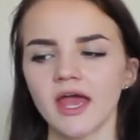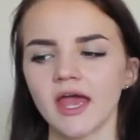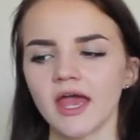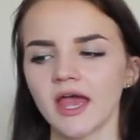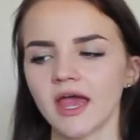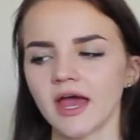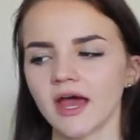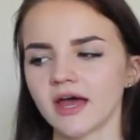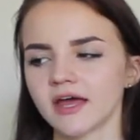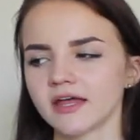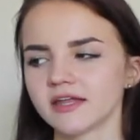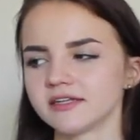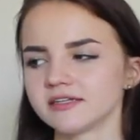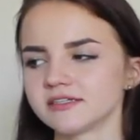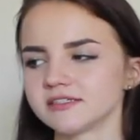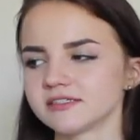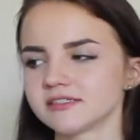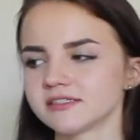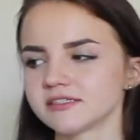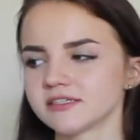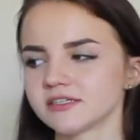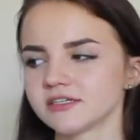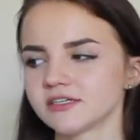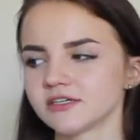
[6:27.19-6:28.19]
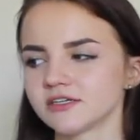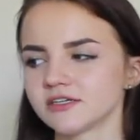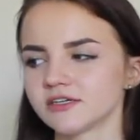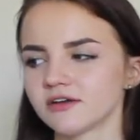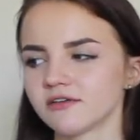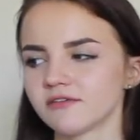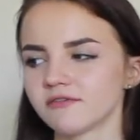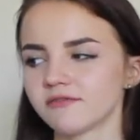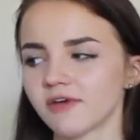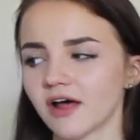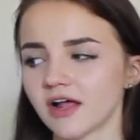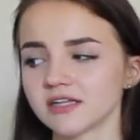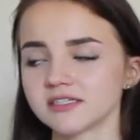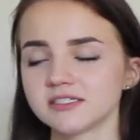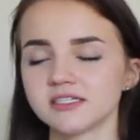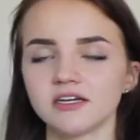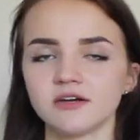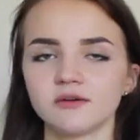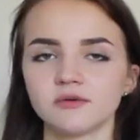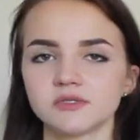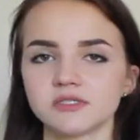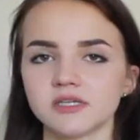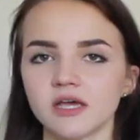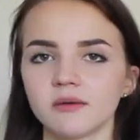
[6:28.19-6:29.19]
and
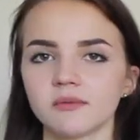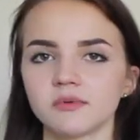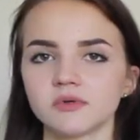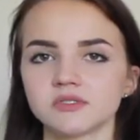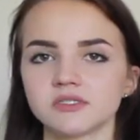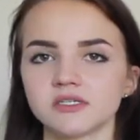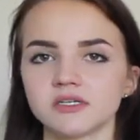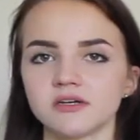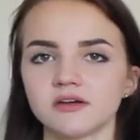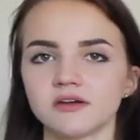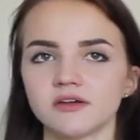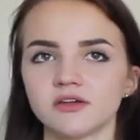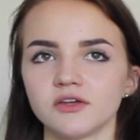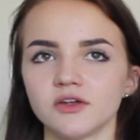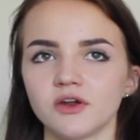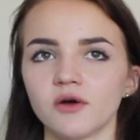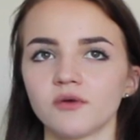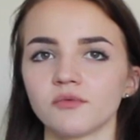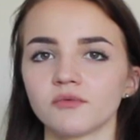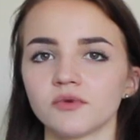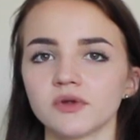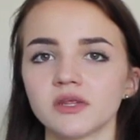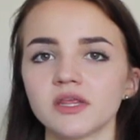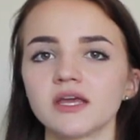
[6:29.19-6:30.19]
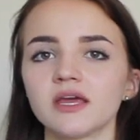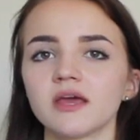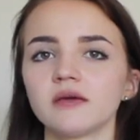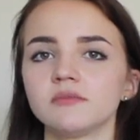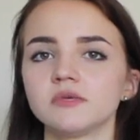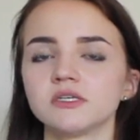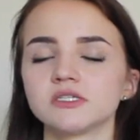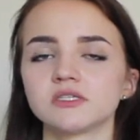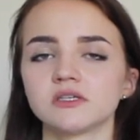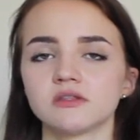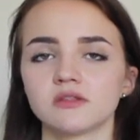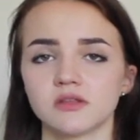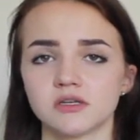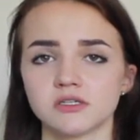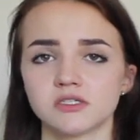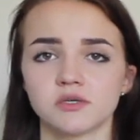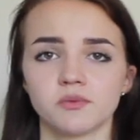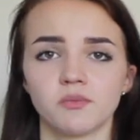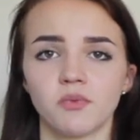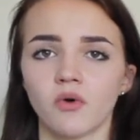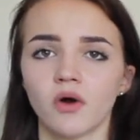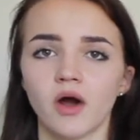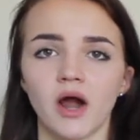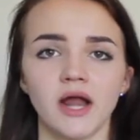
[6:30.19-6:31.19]
Valentina was able to, you know, really give me the
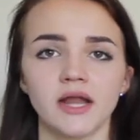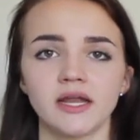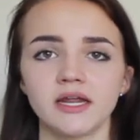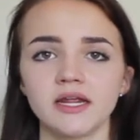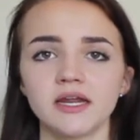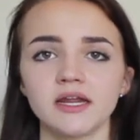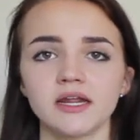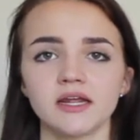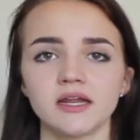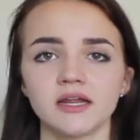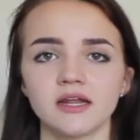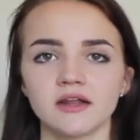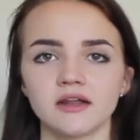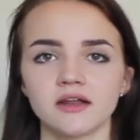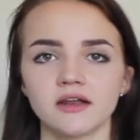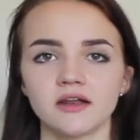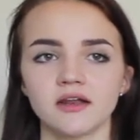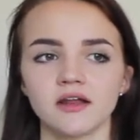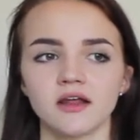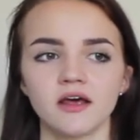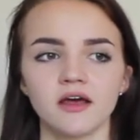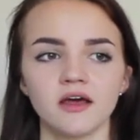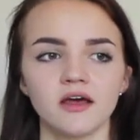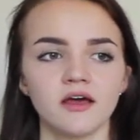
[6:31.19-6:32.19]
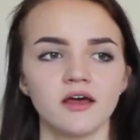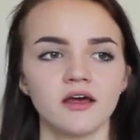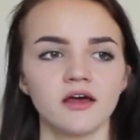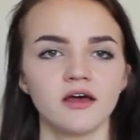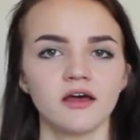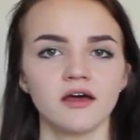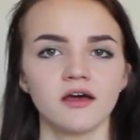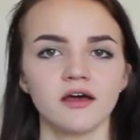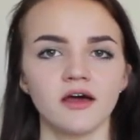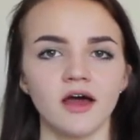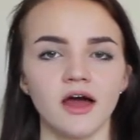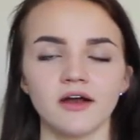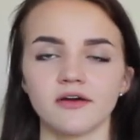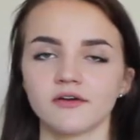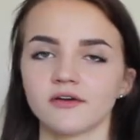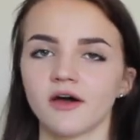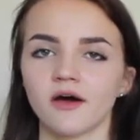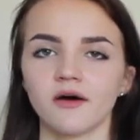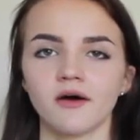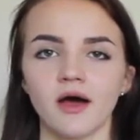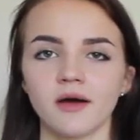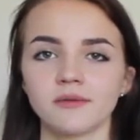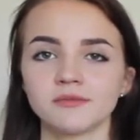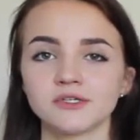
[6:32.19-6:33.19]
support I needed, and I don't
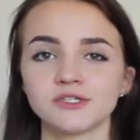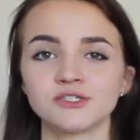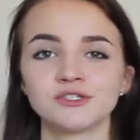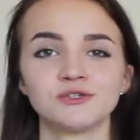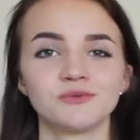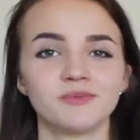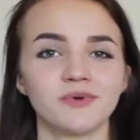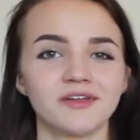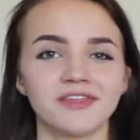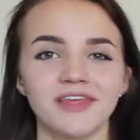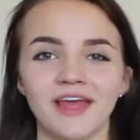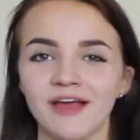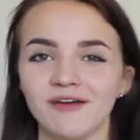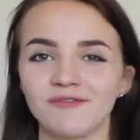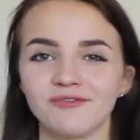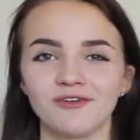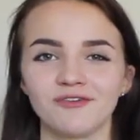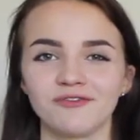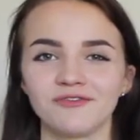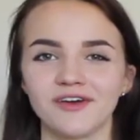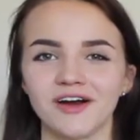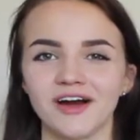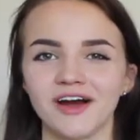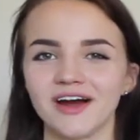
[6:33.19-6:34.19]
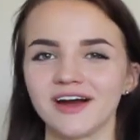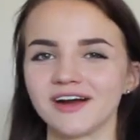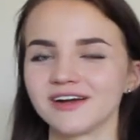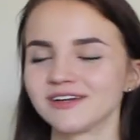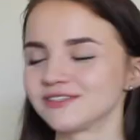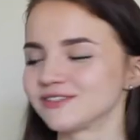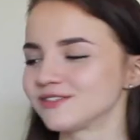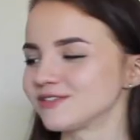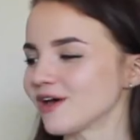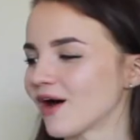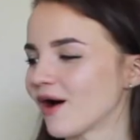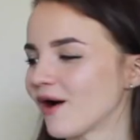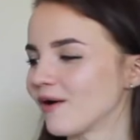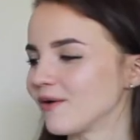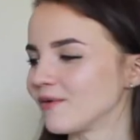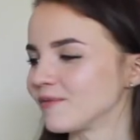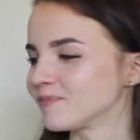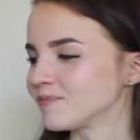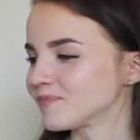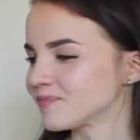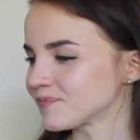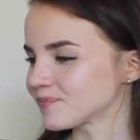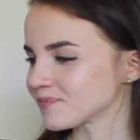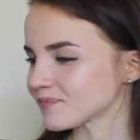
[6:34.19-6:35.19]
know, I'm just super thankful for her.
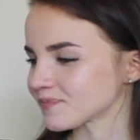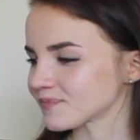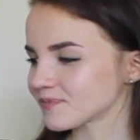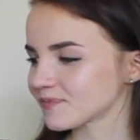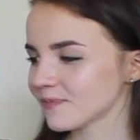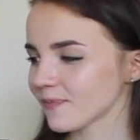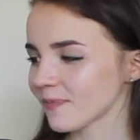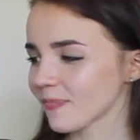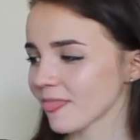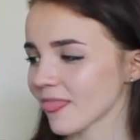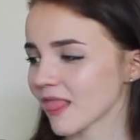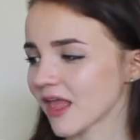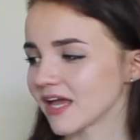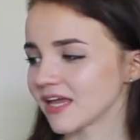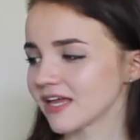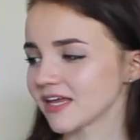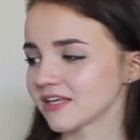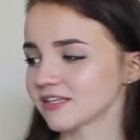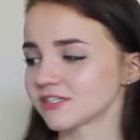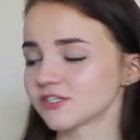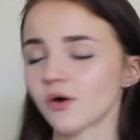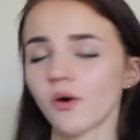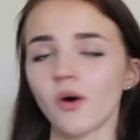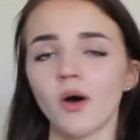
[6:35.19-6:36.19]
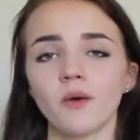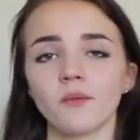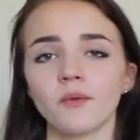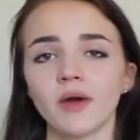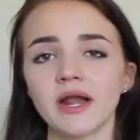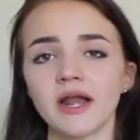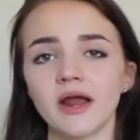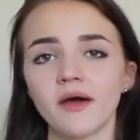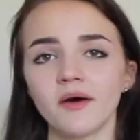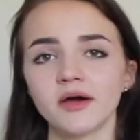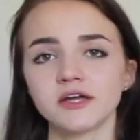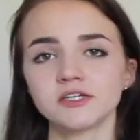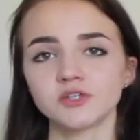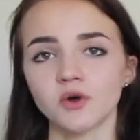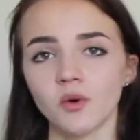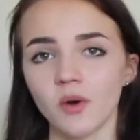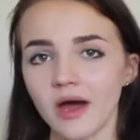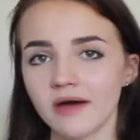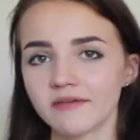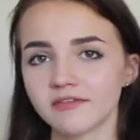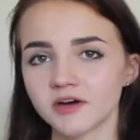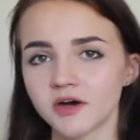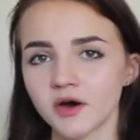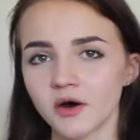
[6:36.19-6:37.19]
So right now I
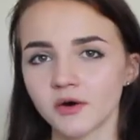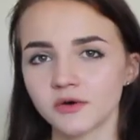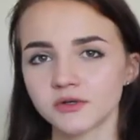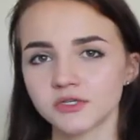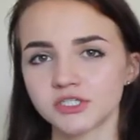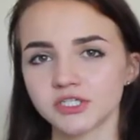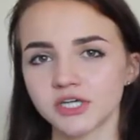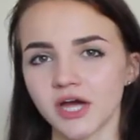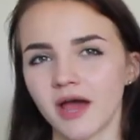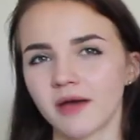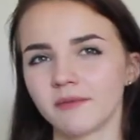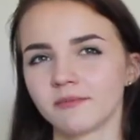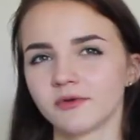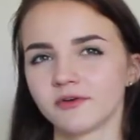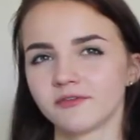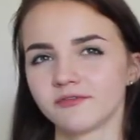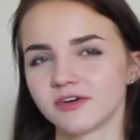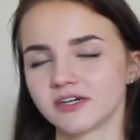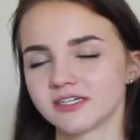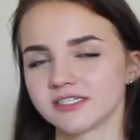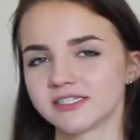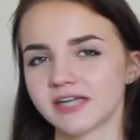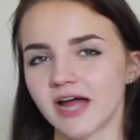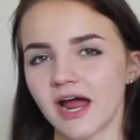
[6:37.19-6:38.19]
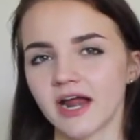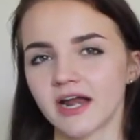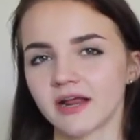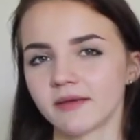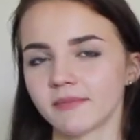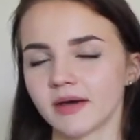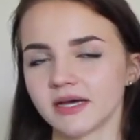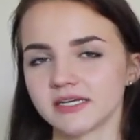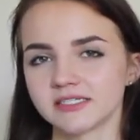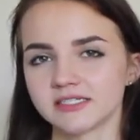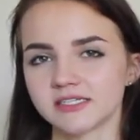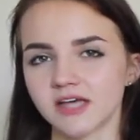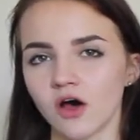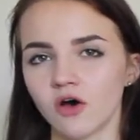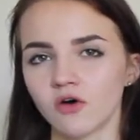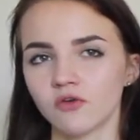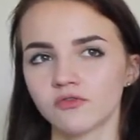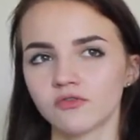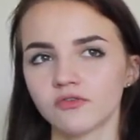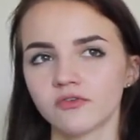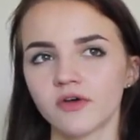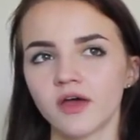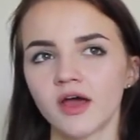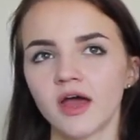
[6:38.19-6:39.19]
don't have a coach. I'm reverse dieting
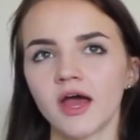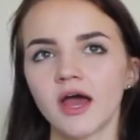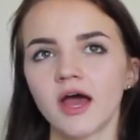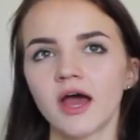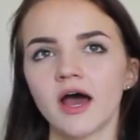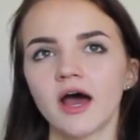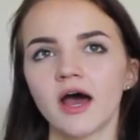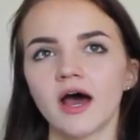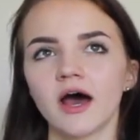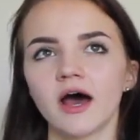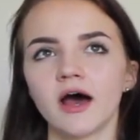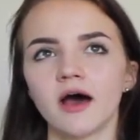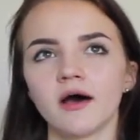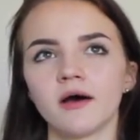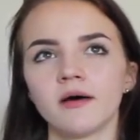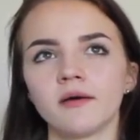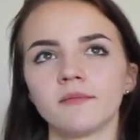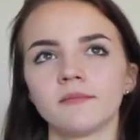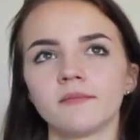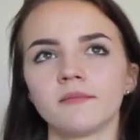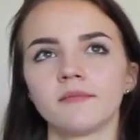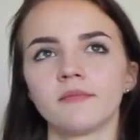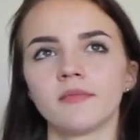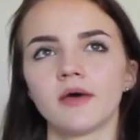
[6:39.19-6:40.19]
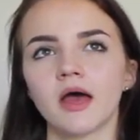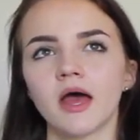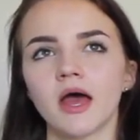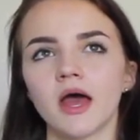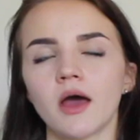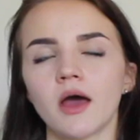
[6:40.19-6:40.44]
myself. I've